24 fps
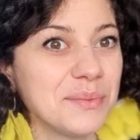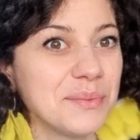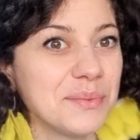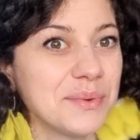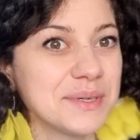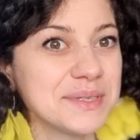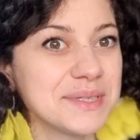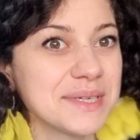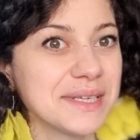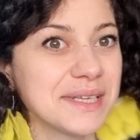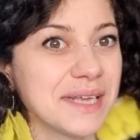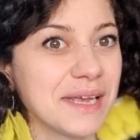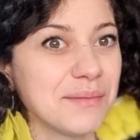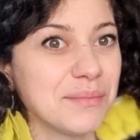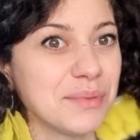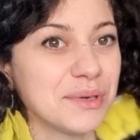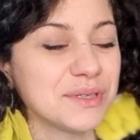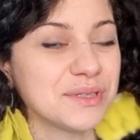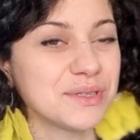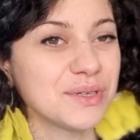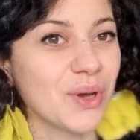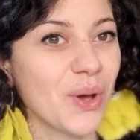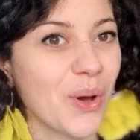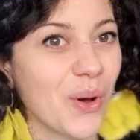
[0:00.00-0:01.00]
wasn't able
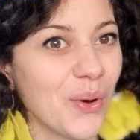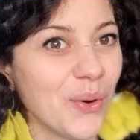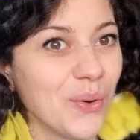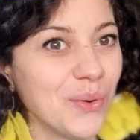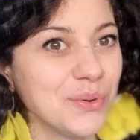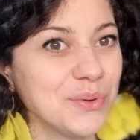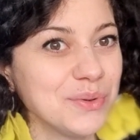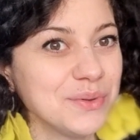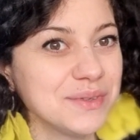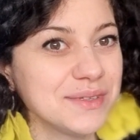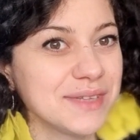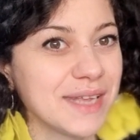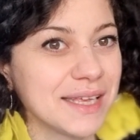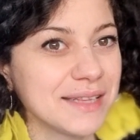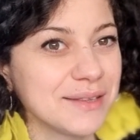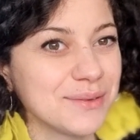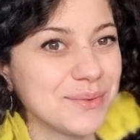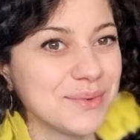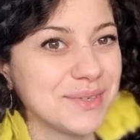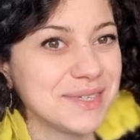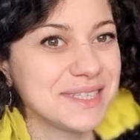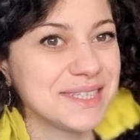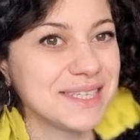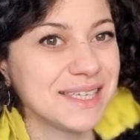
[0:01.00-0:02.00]
to hold that
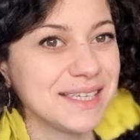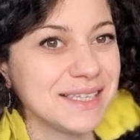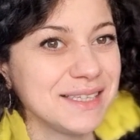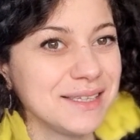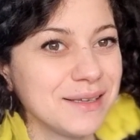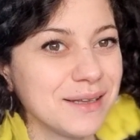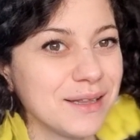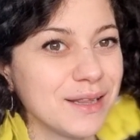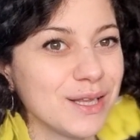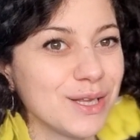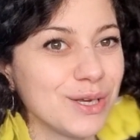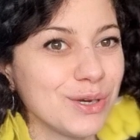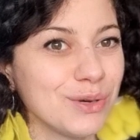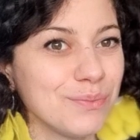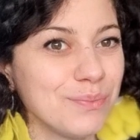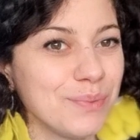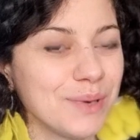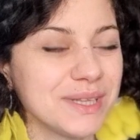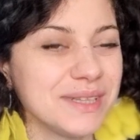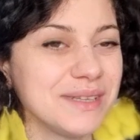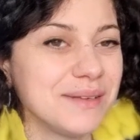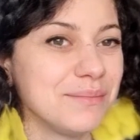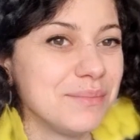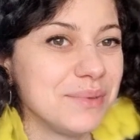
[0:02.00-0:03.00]
twisted loop
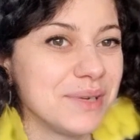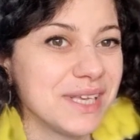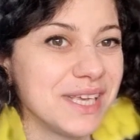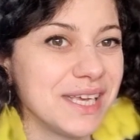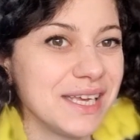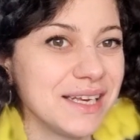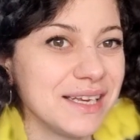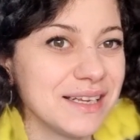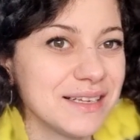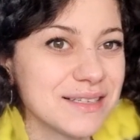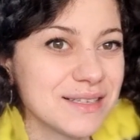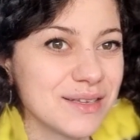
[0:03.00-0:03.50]
at the beginning,